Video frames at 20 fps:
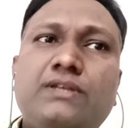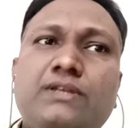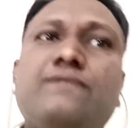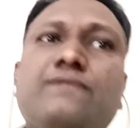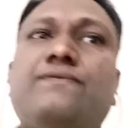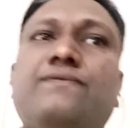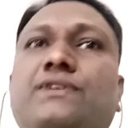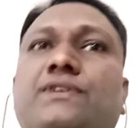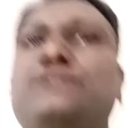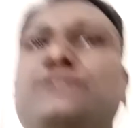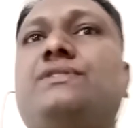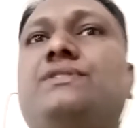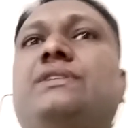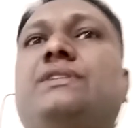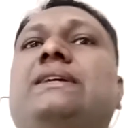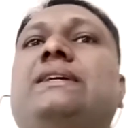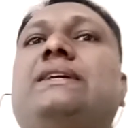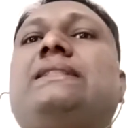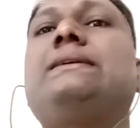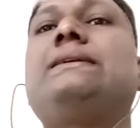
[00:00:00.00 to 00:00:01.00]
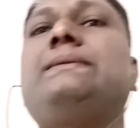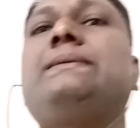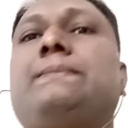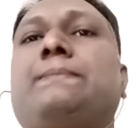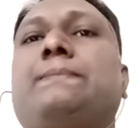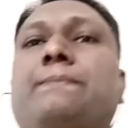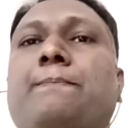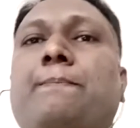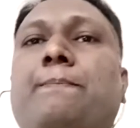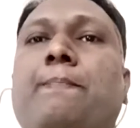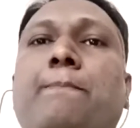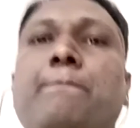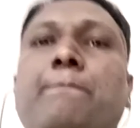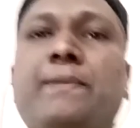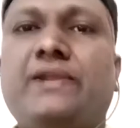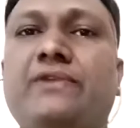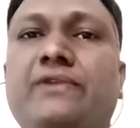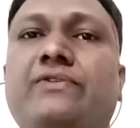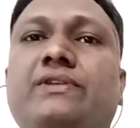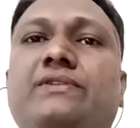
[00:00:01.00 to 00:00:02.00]
First, take the
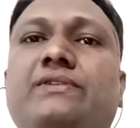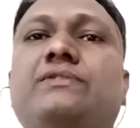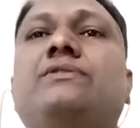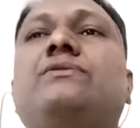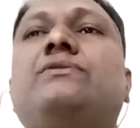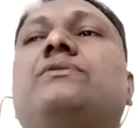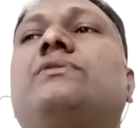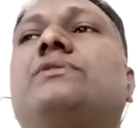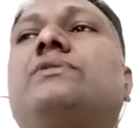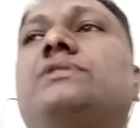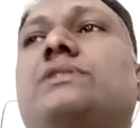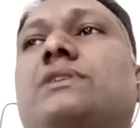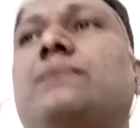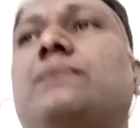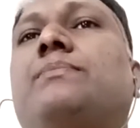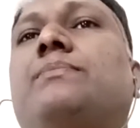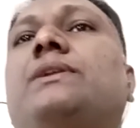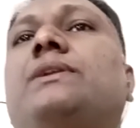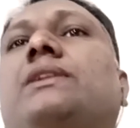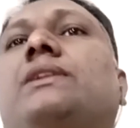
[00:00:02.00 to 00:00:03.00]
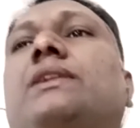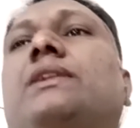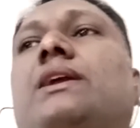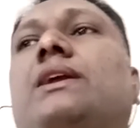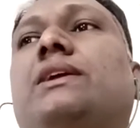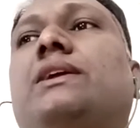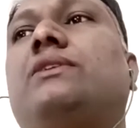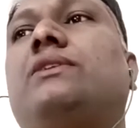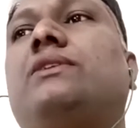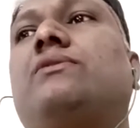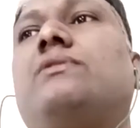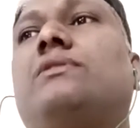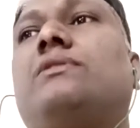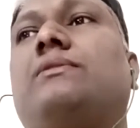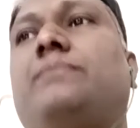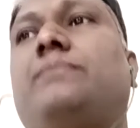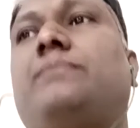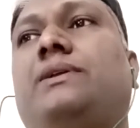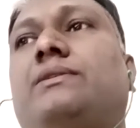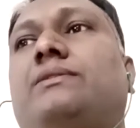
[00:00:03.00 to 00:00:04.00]
bed rest. You completely lie down on the
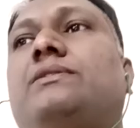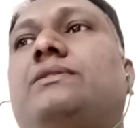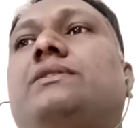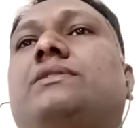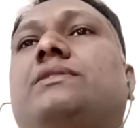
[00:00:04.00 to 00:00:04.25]
bed.